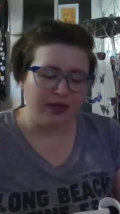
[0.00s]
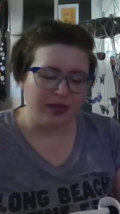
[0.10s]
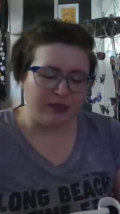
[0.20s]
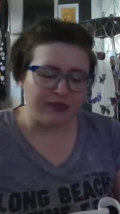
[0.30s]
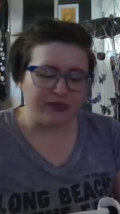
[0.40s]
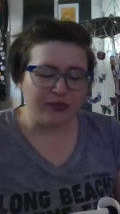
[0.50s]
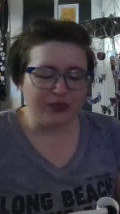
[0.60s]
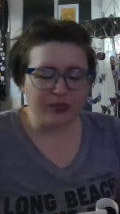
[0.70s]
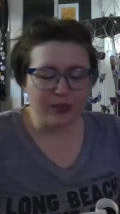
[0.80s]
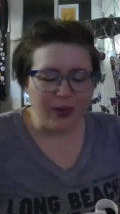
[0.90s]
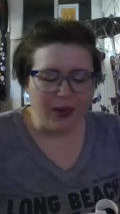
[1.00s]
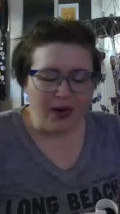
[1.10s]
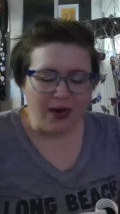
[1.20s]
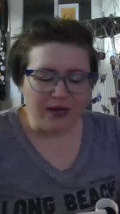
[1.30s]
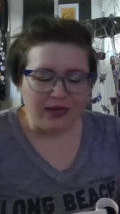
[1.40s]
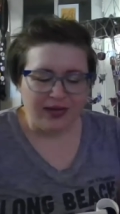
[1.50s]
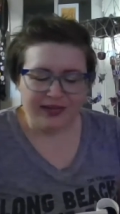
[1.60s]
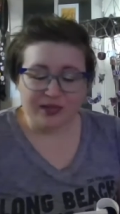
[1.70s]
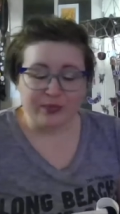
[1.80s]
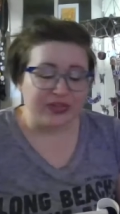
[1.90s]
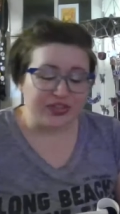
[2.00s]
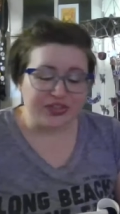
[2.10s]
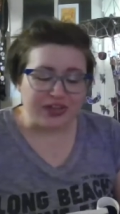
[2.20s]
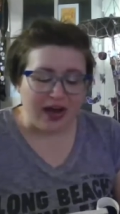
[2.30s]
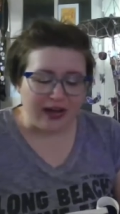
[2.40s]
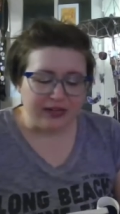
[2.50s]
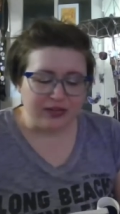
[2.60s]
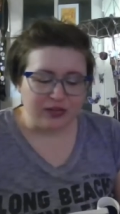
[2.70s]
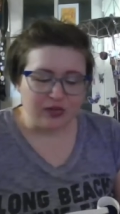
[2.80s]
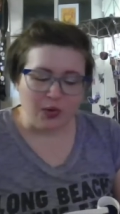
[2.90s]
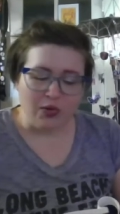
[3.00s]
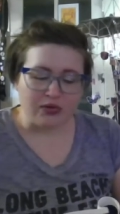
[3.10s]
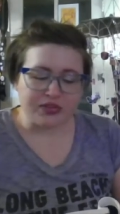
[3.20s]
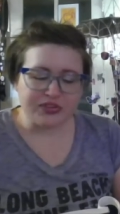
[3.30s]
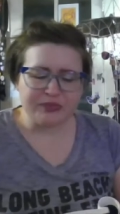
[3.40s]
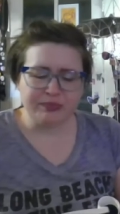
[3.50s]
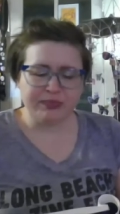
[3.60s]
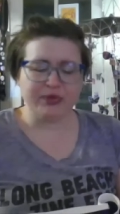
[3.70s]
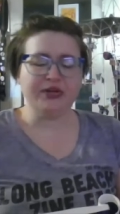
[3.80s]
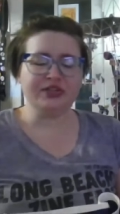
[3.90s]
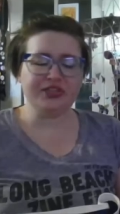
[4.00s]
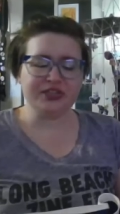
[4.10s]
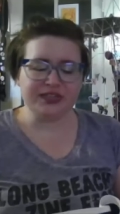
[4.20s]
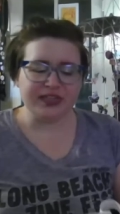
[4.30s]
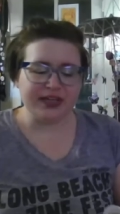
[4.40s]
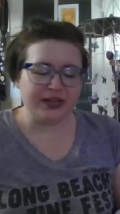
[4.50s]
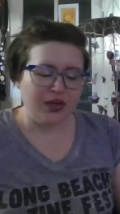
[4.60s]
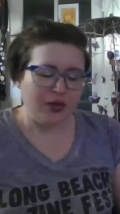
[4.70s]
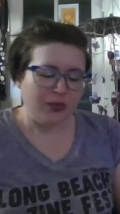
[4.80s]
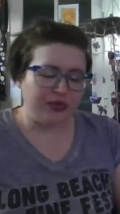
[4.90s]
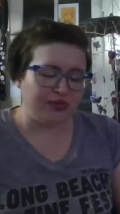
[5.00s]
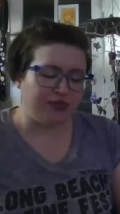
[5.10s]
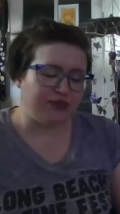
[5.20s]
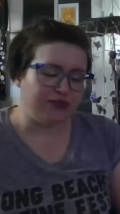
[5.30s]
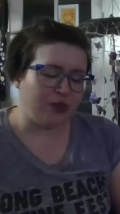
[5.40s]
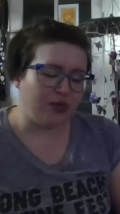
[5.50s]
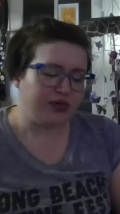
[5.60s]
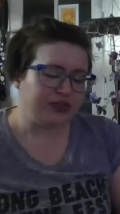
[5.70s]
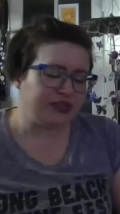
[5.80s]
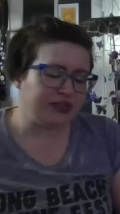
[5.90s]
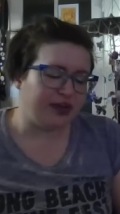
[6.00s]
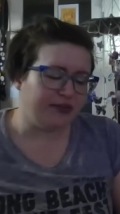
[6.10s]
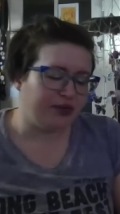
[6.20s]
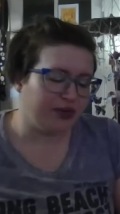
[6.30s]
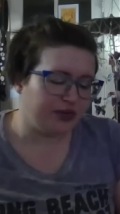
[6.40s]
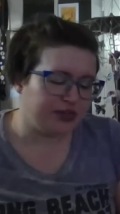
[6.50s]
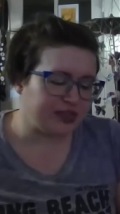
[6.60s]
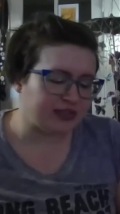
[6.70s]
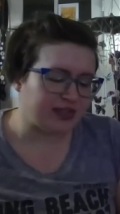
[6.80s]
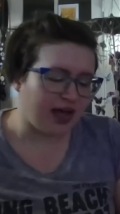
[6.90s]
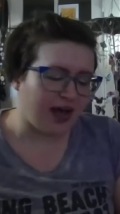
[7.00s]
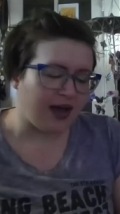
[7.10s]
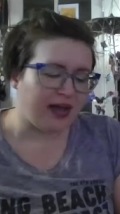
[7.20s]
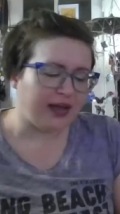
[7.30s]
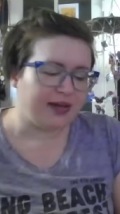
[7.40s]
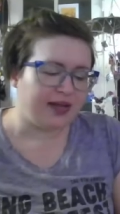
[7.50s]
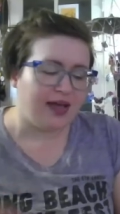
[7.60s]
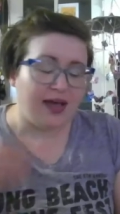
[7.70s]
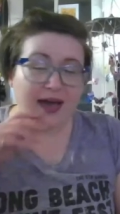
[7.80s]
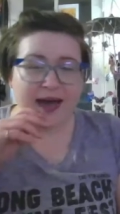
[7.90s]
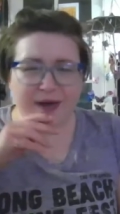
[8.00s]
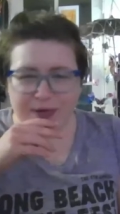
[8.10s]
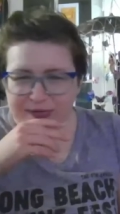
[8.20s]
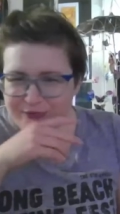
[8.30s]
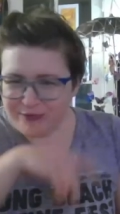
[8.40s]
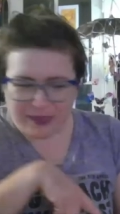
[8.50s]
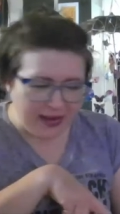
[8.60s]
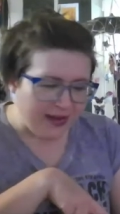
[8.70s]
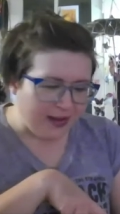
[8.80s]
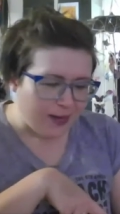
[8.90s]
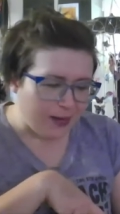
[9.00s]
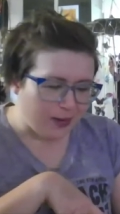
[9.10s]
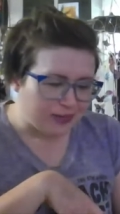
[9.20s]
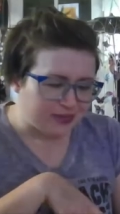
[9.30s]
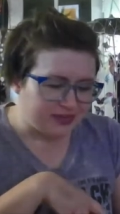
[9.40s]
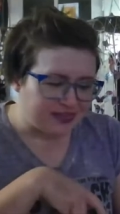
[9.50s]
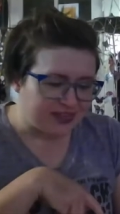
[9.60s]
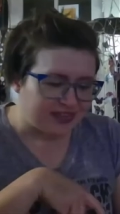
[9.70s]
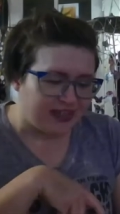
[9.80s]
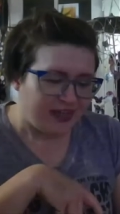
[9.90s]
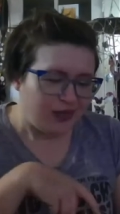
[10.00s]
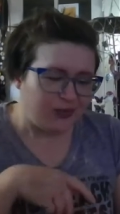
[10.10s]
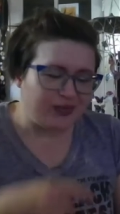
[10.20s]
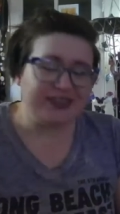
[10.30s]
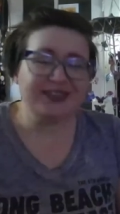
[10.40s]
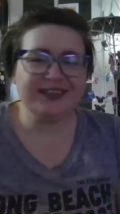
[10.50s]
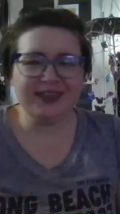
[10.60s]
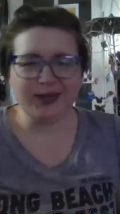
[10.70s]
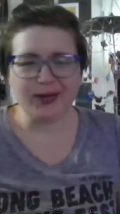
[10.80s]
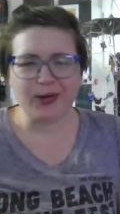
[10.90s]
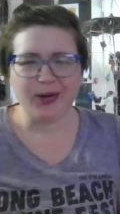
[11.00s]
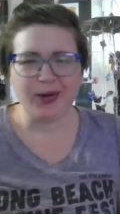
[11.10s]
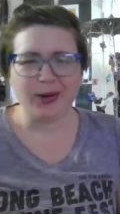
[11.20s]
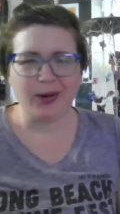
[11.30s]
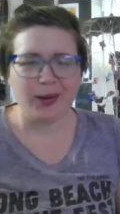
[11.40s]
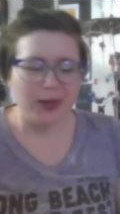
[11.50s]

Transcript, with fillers: Before the ball can be shot at the goal, she pushes it with the force of her slide out of bounds. We see her.